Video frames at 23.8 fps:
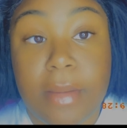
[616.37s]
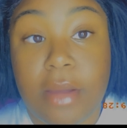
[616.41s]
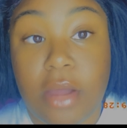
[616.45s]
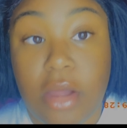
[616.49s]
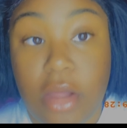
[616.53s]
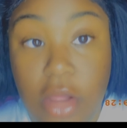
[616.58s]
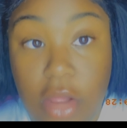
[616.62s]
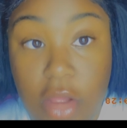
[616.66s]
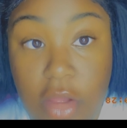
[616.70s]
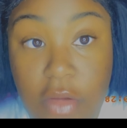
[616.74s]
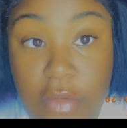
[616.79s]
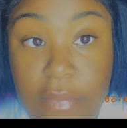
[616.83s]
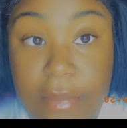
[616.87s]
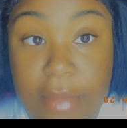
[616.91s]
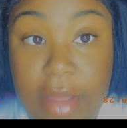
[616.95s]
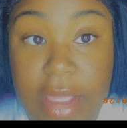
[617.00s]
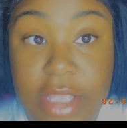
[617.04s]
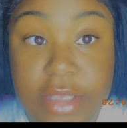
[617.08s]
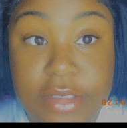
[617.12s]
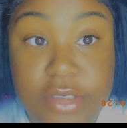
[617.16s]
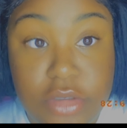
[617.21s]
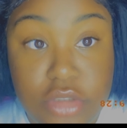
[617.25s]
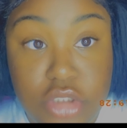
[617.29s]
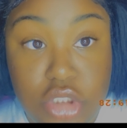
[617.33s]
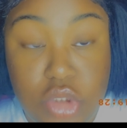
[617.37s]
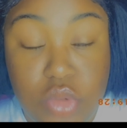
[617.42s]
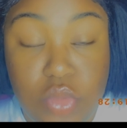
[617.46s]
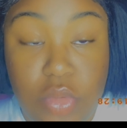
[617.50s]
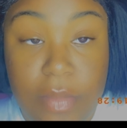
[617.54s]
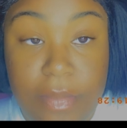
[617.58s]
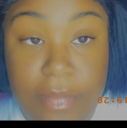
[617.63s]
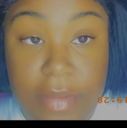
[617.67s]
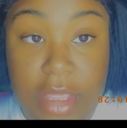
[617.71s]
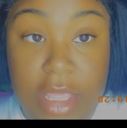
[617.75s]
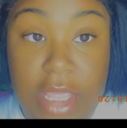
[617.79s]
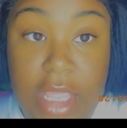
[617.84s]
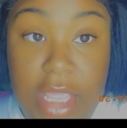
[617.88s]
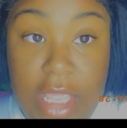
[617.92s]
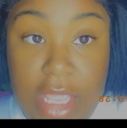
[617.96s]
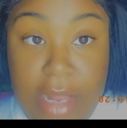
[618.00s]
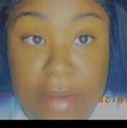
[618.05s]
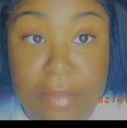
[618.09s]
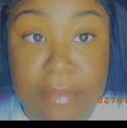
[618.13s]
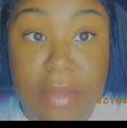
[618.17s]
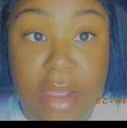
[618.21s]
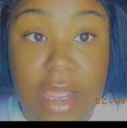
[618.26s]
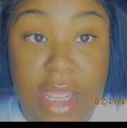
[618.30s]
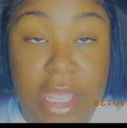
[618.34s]
All of my socials will be in
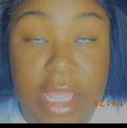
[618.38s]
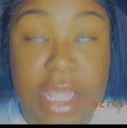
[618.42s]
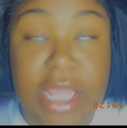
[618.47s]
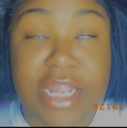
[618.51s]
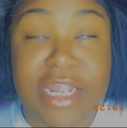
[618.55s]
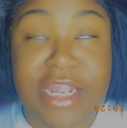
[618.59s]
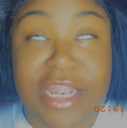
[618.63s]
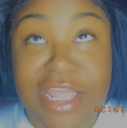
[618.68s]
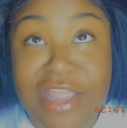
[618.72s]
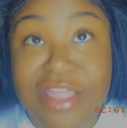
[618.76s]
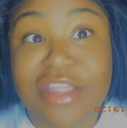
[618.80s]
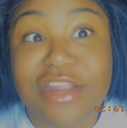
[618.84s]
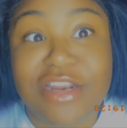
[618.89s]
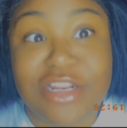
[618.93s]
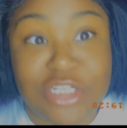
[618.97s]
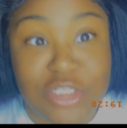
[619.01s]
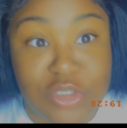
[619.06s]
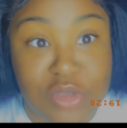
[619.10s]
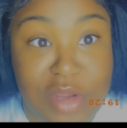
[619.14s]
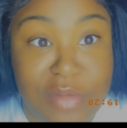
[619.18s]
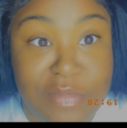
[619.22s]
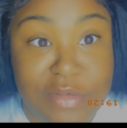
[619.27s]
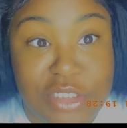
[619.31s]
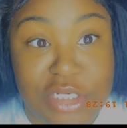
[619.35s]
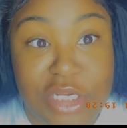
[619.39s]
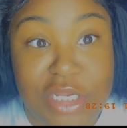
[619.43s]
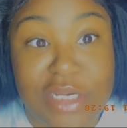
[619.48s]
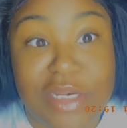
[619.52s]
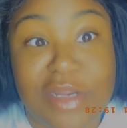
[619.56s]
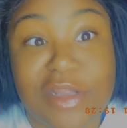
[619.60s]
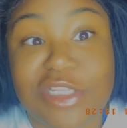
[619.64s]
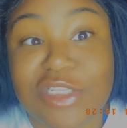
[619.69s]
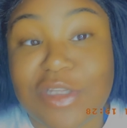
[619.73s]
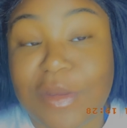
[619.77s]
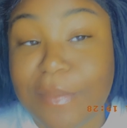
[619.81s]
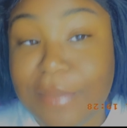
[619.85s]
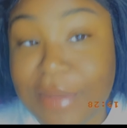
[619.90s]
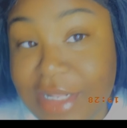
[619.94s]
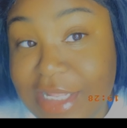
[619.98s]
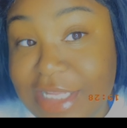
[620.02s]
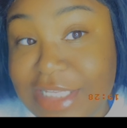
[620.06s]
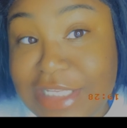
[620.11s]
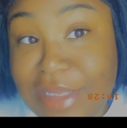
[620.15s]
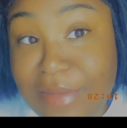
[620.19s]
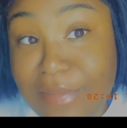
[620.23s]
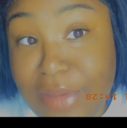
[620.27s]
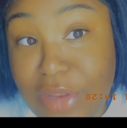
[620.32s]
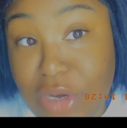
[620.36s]
the description, so please
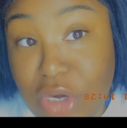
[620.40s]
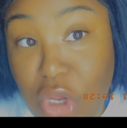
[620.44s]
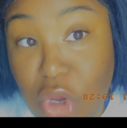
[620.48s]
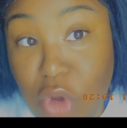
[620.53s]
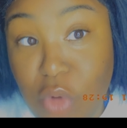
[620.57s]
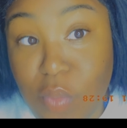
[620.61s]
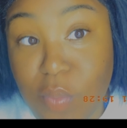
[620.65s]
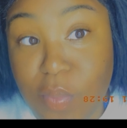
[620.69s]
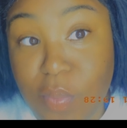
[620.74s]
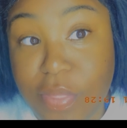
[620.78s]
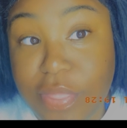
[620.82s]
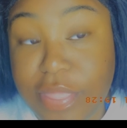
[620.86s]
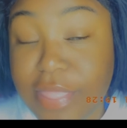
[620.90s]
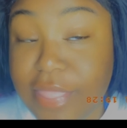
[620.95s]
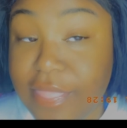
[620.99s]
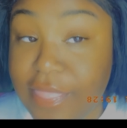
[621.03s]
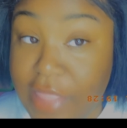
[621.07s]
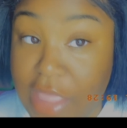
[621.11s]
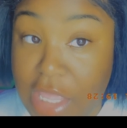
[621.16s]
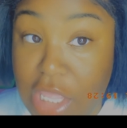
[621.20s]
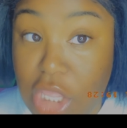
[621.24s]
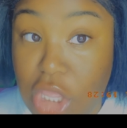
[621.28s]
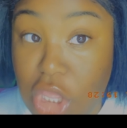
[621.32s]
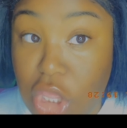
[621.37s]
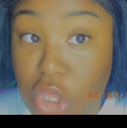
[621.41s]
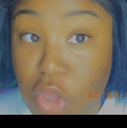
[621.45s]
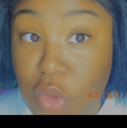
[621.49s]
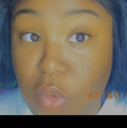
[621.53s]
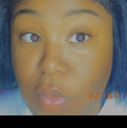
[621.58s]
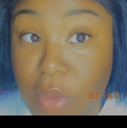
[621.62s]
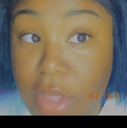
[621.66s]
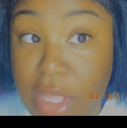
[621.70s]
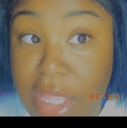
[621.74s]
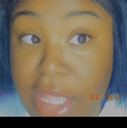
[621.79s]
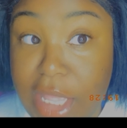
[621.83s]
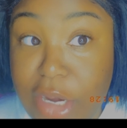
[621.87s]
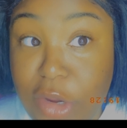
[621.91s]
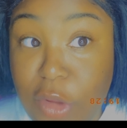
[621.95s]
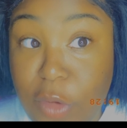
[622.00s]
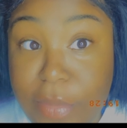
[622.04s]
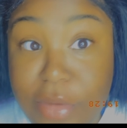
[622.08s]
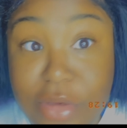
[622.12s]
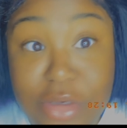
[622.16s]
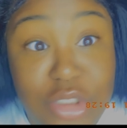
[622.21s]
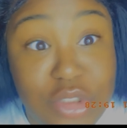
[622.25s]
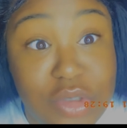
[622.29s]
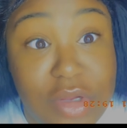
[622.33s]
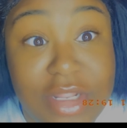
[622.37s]
let me know. Thank you, and I hope you
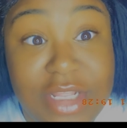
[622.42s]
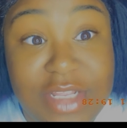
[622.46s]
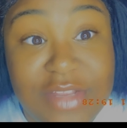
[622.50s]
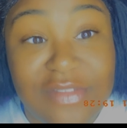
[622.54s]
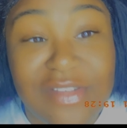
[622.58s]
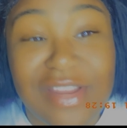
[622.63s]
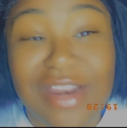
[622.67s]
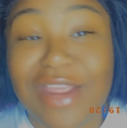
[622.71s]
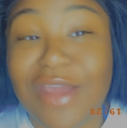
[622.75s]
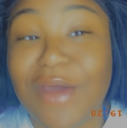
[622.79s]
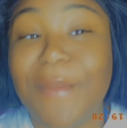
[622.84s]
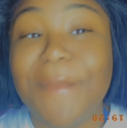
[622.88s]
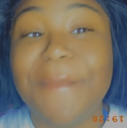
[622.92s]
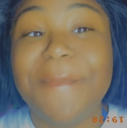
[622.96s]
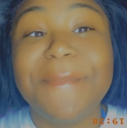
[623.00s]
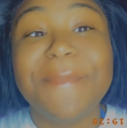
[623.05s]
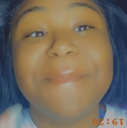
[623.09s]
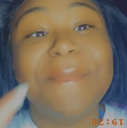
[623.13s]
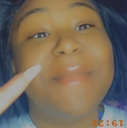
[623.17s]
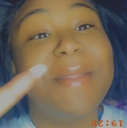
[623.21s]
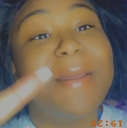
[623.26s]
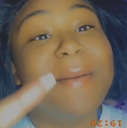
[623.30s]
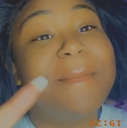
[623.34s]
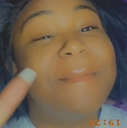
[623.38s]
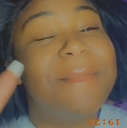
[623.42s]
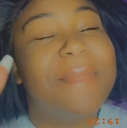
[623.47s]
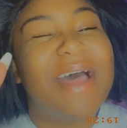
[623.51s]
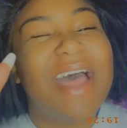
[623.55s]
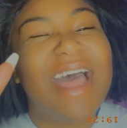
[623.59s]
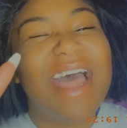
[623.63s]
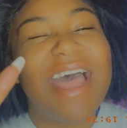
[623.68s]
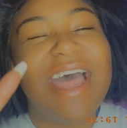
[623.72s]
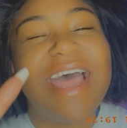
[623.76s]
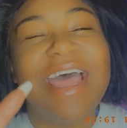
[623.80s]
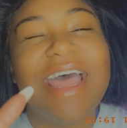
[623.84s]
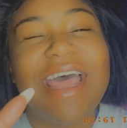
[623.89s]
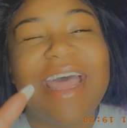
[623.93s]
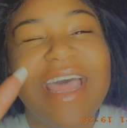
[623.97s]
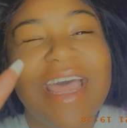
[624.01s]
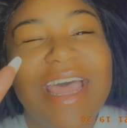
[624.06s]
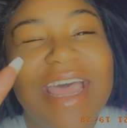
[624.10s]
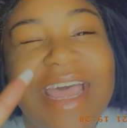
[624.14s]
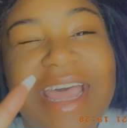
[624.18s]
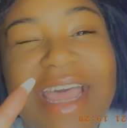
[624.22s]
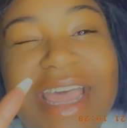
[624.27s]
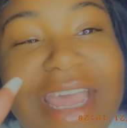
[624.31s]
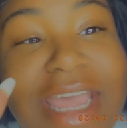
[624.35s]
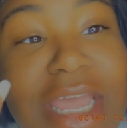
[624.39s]
enjoy this video.
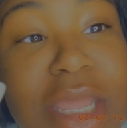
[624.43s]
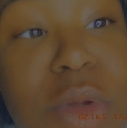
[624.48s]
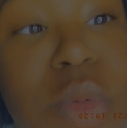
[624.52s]
Bye.